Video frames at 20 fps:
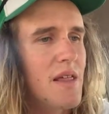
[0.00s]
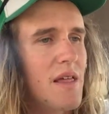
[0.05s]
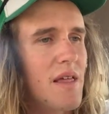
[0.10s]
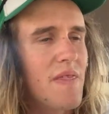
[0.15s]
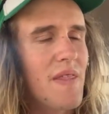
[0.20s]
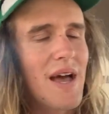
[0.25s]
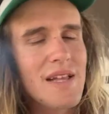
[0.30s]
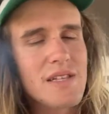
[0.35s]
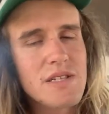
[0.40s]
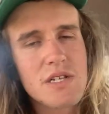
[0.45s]

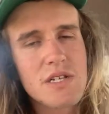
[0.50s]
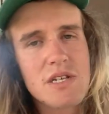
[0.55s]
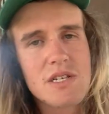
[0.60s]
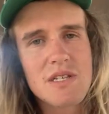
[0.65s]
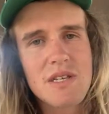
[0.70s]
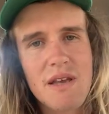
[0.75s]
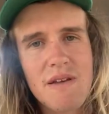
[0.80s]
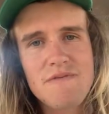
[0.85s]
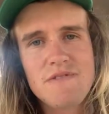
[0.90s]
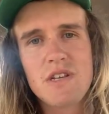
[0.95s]
That
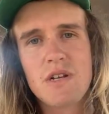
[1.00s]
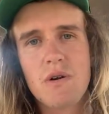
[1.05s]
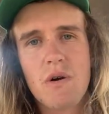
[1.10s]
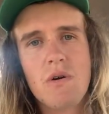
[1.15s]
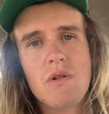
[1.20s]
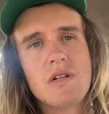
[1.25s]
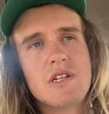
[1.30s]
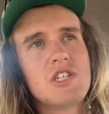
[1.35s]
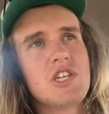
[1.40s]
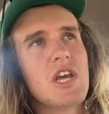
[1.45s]
just gives it
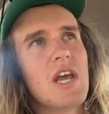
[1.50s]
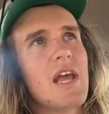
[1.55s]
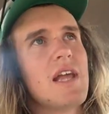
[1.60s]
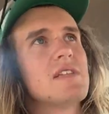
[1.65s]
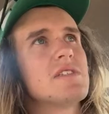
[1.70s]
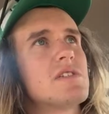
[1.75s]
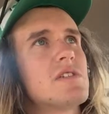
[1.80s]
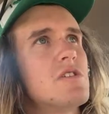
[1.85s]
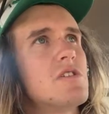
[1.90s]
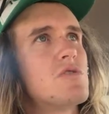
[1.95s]
all a
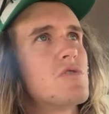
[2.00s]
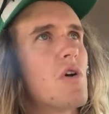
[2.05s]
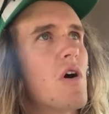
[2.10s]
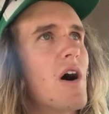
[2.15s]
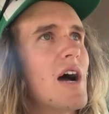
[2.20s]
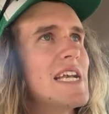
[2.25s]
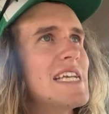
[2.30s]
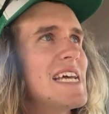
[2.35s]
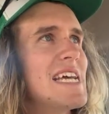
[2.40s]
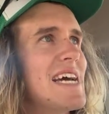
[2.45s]
chance to
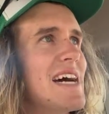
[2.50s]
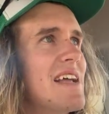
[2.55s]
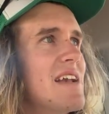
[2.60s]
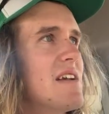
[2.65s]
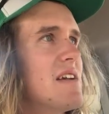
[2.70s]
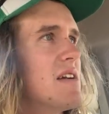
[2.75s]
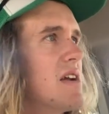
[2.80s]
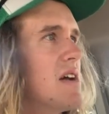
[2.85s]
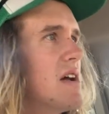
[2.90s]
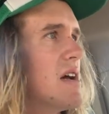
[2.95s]
dry
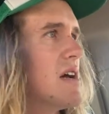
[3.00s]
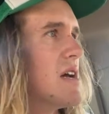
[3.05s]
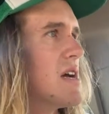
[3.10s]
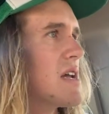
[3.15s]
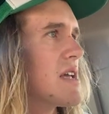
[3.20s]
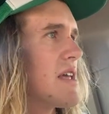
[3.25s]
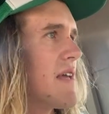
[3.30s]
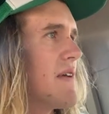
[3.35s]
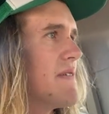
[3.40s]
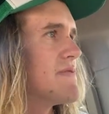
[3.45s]

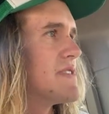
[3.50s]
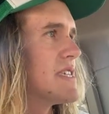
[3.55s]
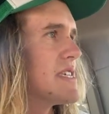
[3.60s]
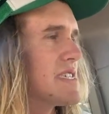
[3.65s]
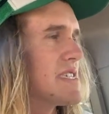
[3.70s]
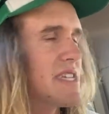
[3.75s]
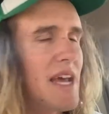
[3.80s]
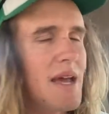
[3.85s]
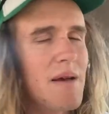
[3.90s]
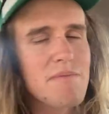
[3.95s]
down, gives the
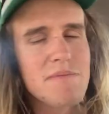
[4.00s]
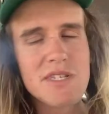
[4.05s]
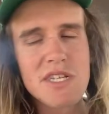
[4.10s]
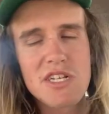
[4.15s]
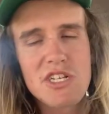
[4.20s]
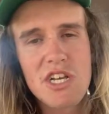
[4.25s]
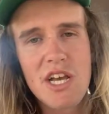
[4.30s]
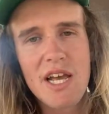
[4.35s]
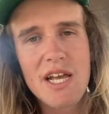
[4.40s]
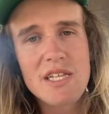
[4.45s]
stems a
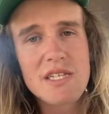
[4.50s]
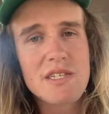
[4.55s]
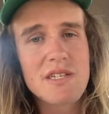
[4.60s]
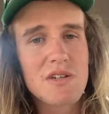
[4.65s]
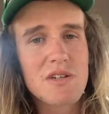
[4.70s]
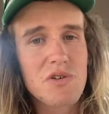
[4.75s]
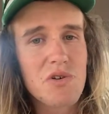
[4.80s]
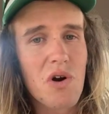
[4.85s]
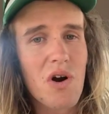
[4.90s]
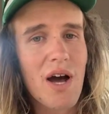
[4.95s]
chance
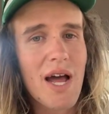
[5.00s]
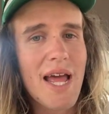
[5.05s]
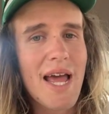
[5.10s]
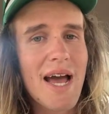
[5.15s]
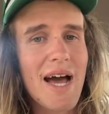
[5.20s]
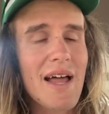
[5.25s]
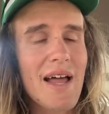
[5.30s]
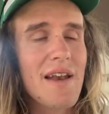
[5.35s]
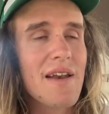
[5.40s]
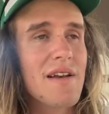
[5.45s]
to dry
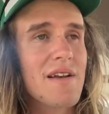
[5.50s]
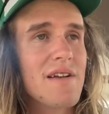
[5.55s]
out,